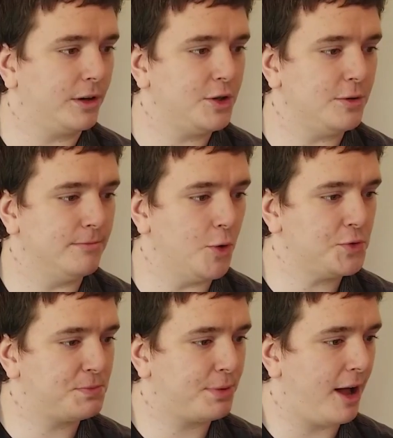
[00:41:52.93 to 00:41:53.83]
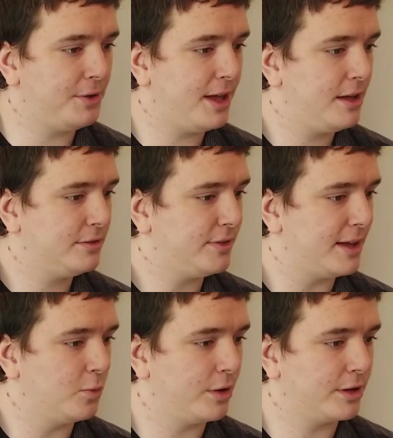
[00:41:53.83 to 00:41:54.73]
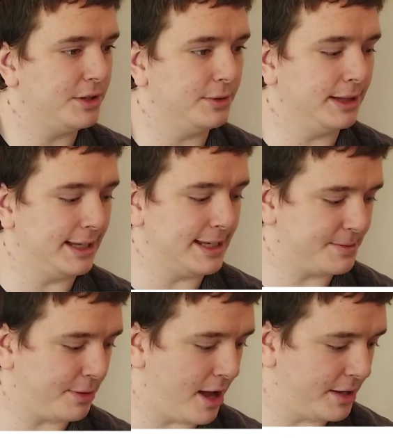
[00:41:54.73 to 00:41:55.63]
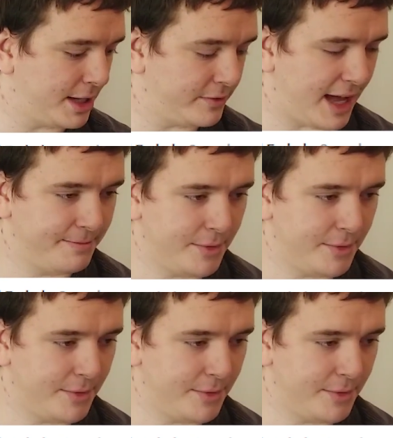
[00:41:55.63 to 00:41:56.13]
What are you most proud of, and what are you least proud of?